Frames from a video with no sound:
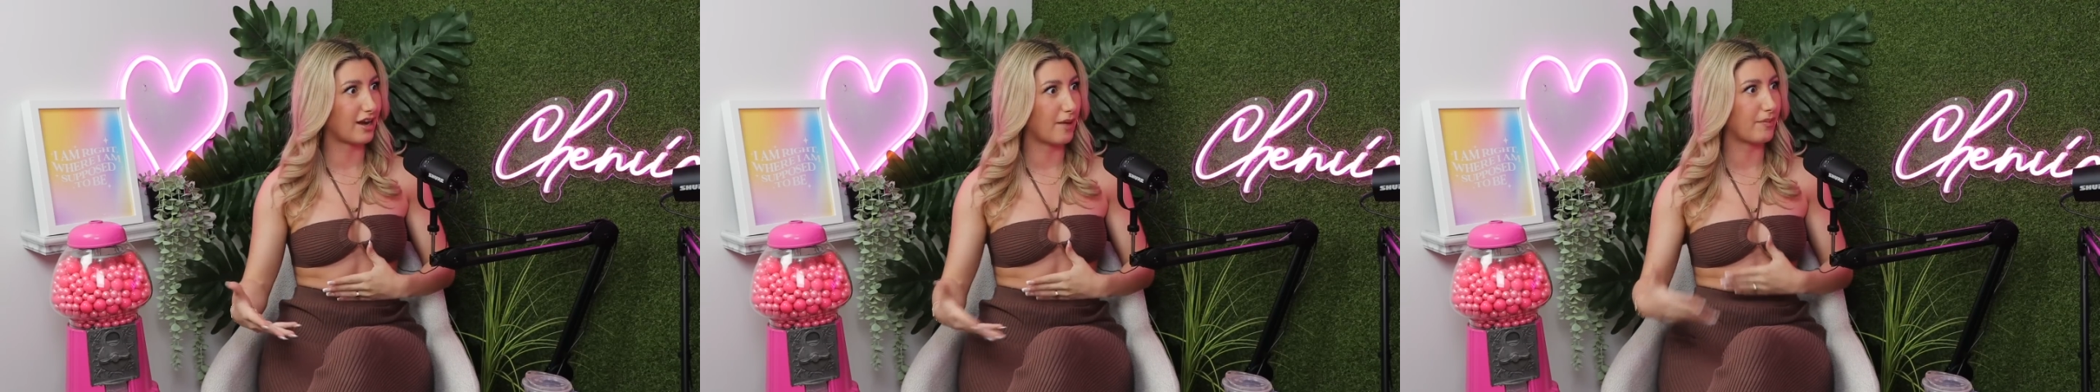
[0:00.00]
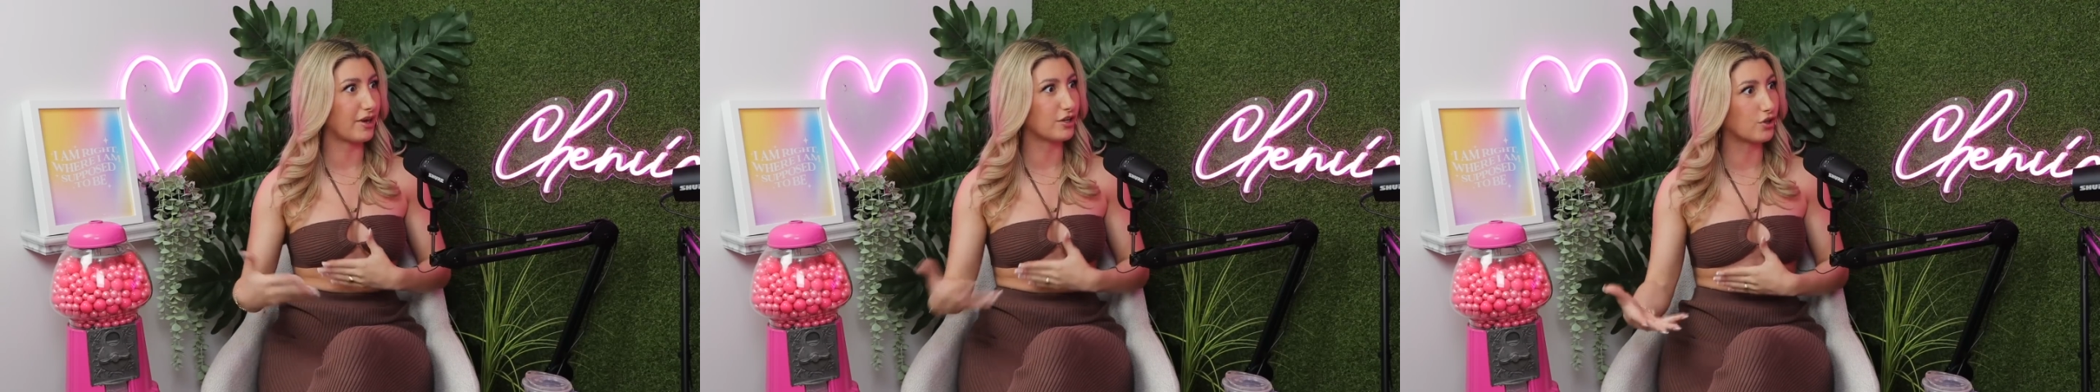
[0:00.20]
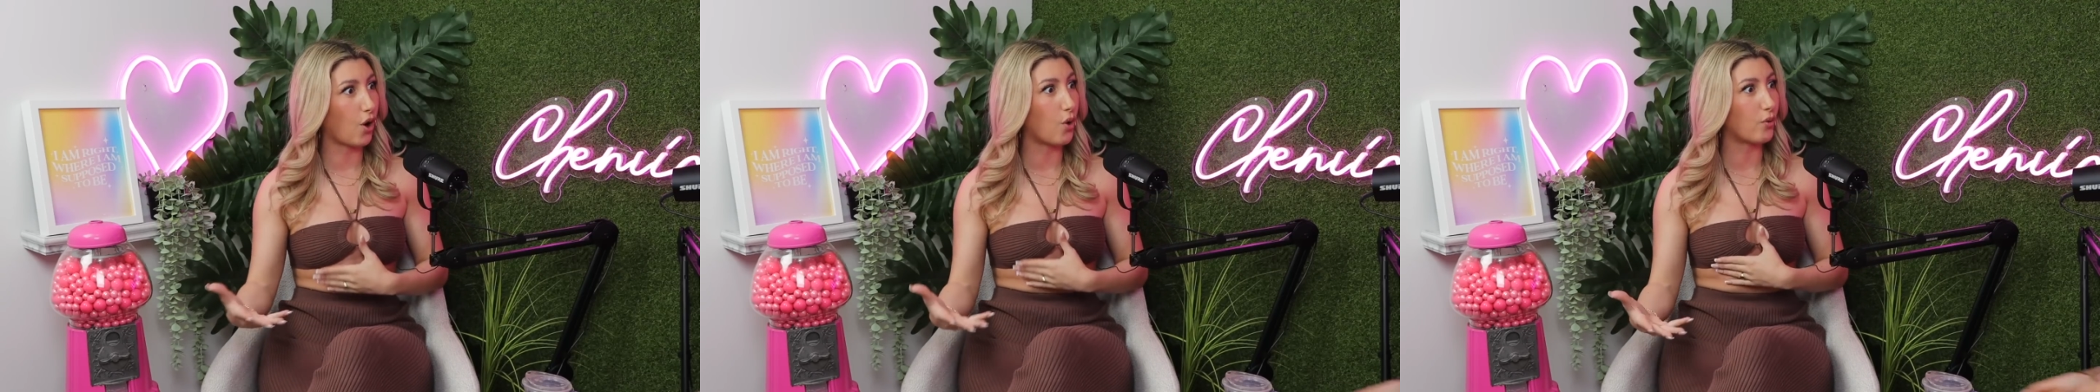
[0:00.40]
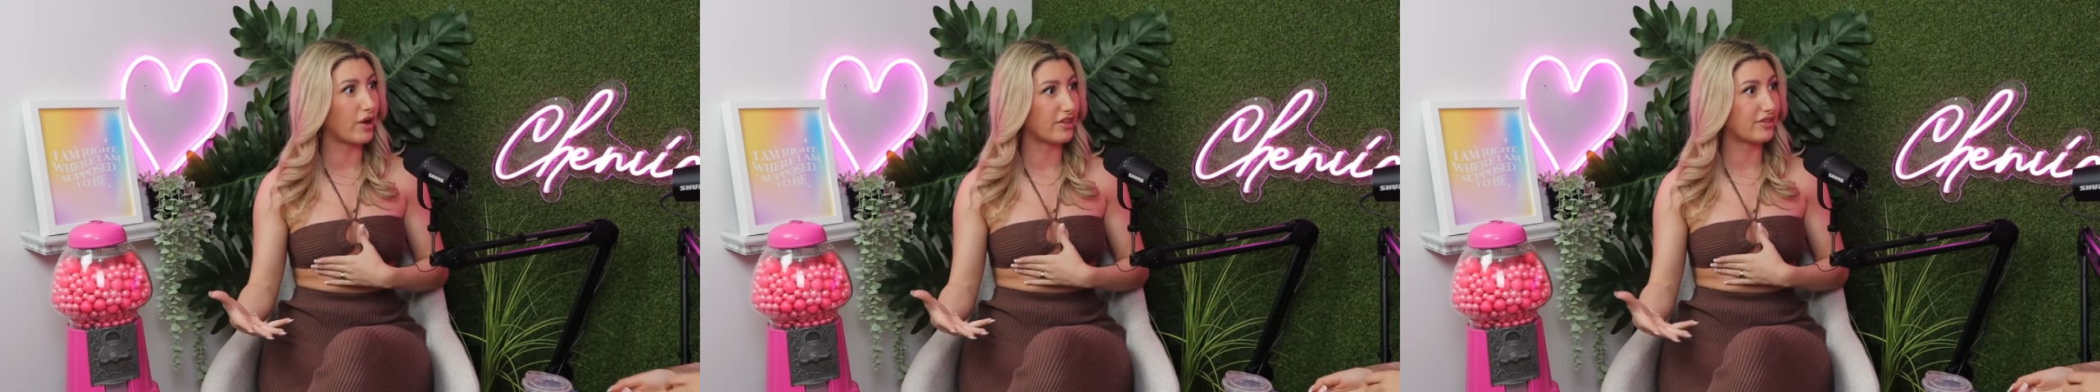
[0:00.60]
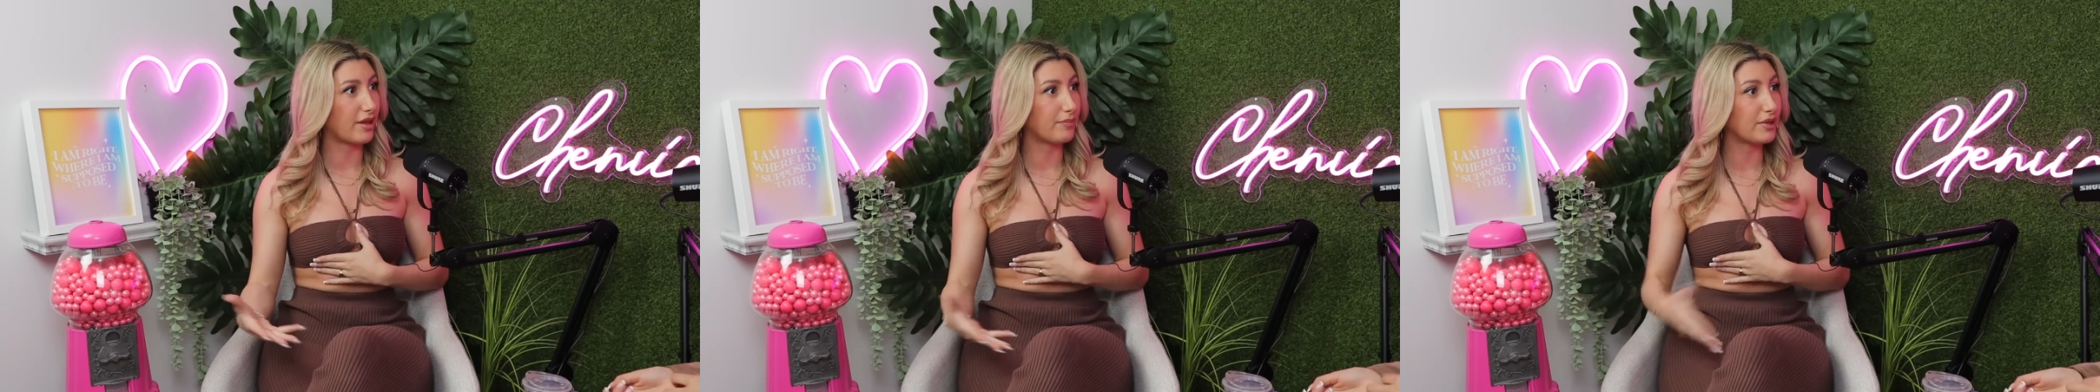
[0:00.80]
up and go
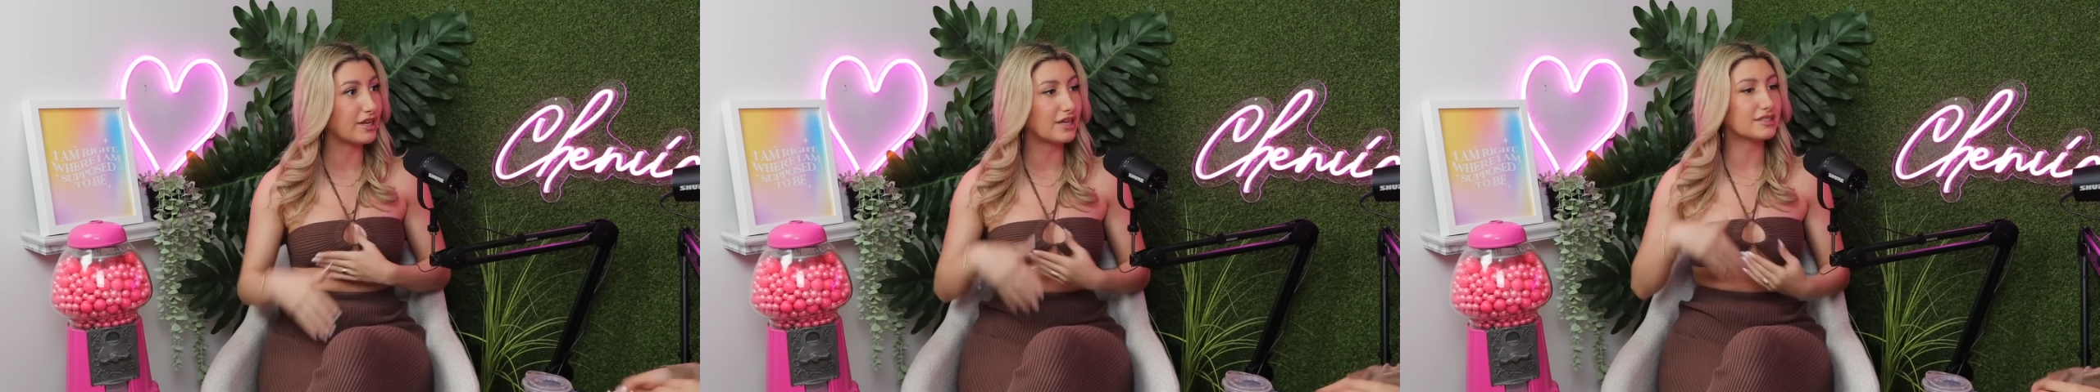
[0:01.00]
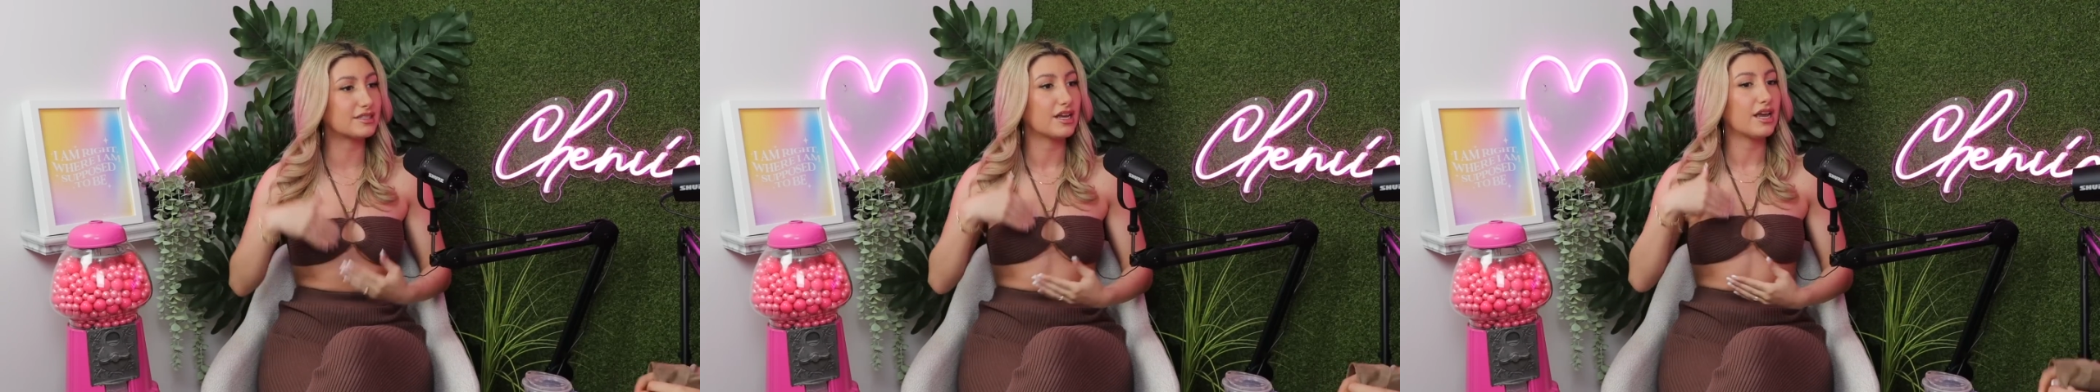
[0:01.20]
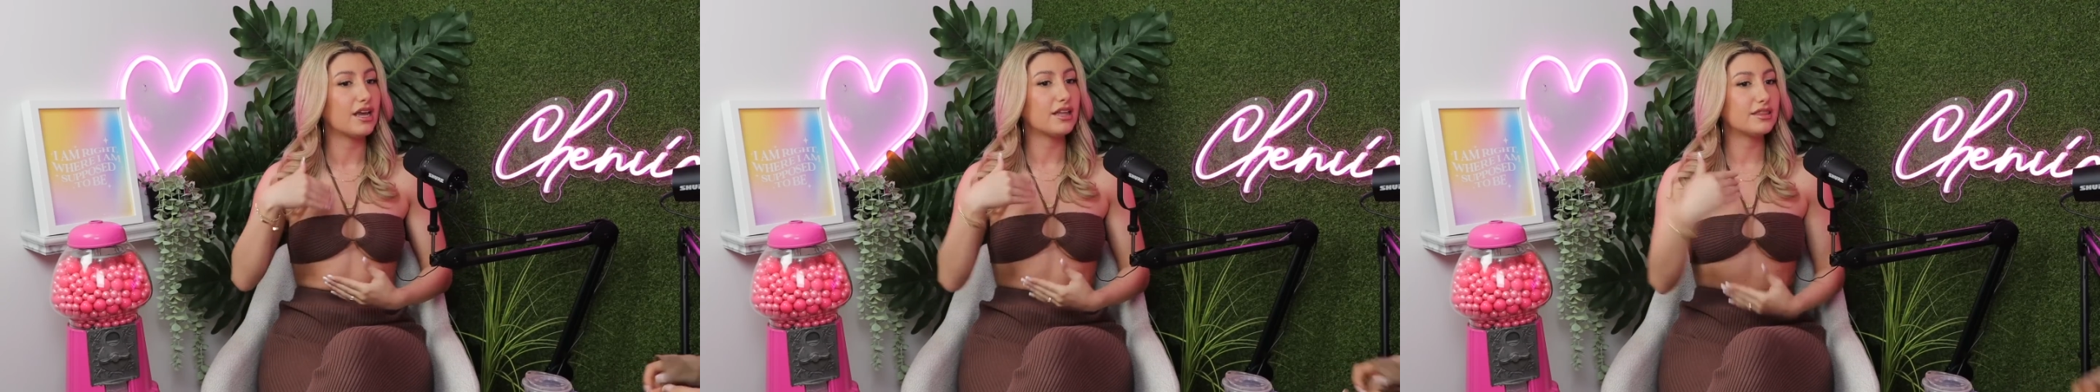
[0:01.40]
with it, because